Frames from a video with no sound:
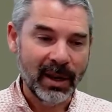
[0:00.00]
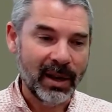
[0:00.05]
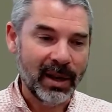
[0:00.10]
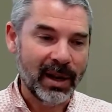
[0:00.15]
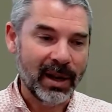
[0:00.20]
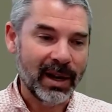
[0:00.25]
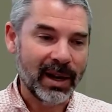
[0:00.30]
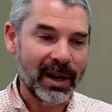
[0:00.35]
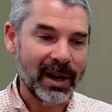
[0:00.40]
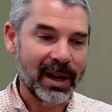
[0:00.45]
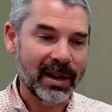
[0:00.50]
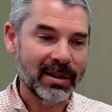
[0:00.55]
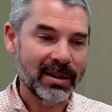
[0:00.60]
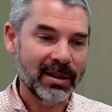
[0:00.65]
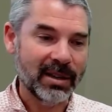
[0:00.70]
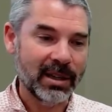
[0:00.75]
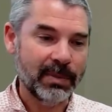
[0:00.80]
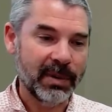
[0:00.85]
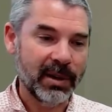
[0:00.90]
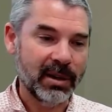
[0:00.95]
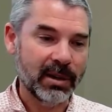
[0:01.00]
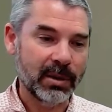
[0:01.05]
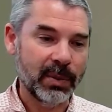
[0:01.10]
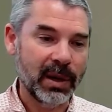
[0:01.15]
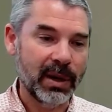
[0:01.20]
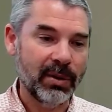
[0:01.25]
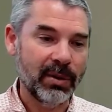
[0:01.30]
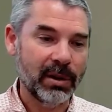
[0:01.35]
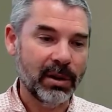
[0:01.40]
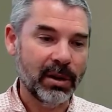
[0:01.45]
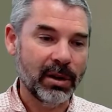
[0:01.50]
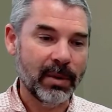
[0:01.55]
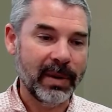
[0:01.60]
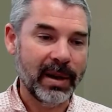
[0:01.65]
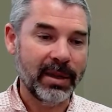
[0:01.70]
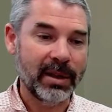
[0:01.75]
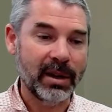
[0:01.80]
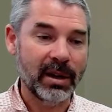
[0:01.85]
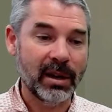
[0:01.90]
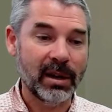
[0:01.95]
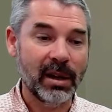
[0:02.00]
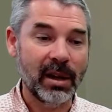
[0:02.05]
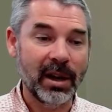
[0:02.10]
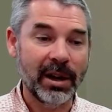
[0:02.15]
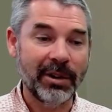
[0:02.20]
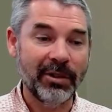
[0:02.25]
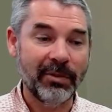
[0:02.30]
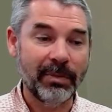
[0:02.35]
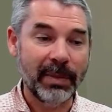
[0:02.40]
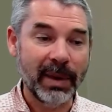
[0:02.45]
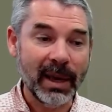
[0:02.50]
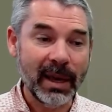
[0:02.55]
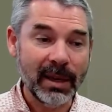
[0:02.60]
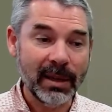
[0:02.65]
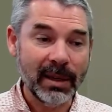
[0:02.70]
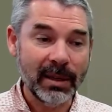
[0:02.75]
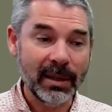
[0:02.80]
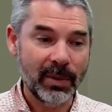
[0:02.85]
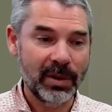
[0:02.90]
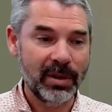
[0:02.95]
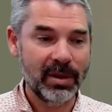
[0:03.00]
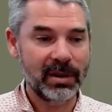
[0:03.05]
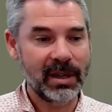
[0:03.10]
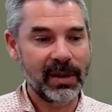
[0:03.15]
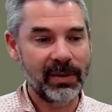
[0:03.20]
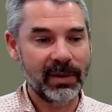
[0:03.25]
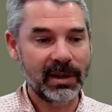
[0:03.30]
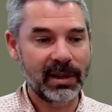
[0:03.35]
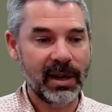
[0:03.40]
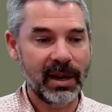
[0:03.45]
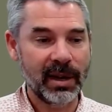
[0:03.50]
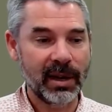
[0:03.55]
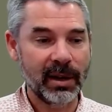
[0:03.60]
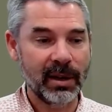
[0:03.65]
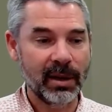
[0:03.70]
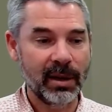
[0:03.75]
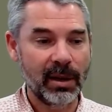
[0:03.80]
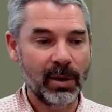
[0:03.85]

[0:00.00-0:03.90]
I ask this because we hear a lot about the decline of bees, which is devastating.